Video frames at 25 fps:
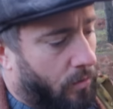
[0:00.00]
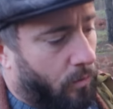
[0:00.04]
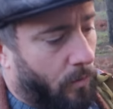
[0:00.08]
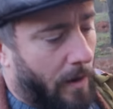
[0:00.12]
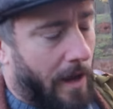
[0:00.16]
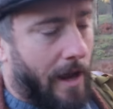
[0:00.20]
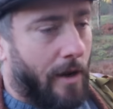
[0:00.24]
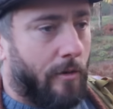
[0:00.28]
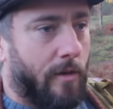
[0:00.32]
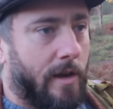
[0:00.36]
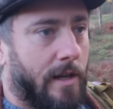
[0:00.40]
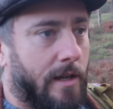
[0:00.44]

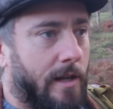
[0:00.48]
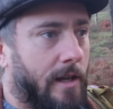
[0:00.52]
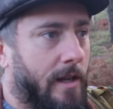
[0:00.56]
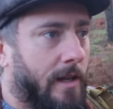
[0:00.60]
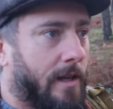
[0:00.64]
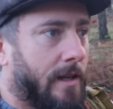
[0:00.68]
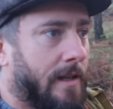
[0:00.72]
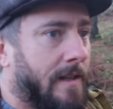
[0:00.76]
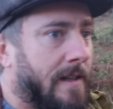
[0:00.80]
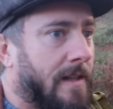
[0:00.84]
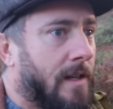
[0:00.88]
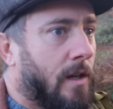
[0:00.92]
wearing
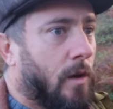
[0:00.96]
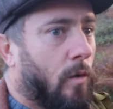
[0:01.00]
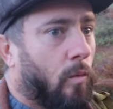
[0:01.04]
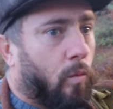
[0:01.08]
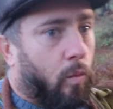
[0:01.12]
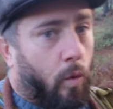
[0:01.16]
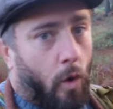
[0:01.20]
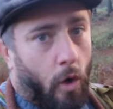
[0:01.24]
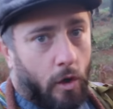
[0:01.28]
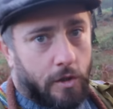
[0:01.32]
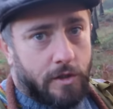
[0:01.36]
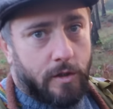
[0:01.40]

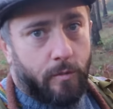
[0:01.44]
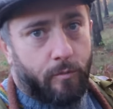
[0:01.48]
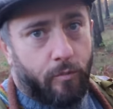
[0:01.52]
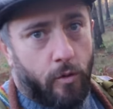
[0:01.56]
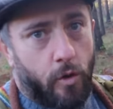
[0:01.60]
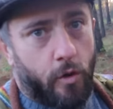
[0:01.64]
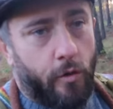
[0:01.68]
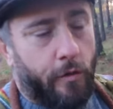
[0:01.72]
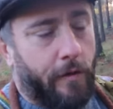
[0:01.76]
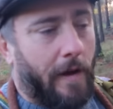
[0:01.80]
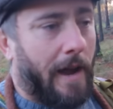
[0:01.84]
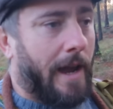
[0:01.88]

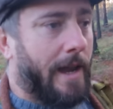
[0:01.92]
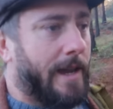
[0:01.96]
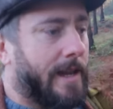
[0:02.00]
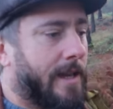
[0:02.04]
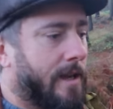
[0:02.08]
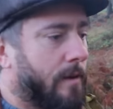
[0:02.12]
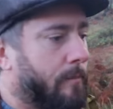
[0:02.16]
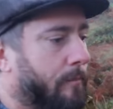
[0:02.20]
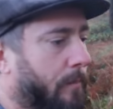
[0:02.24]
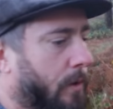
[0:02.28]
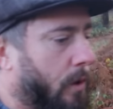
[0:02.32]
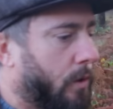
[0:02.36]
waterproof
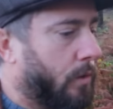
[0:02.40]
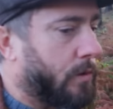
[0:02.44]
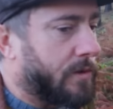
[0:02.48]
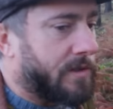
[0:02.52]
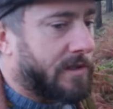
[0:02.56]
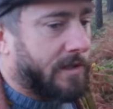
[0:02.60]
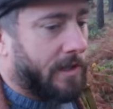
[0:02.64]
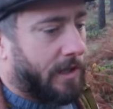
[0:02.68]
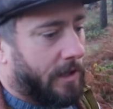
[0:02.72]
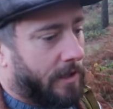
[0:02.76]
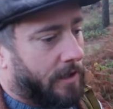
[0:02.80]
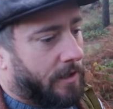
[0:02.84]
hiking
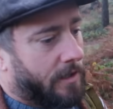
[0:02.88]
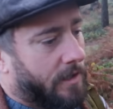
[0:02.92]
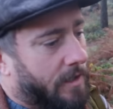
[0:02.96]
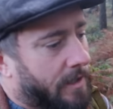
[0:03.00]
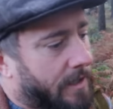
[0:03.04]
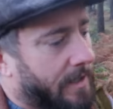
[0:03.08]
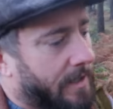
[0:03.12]
boots that,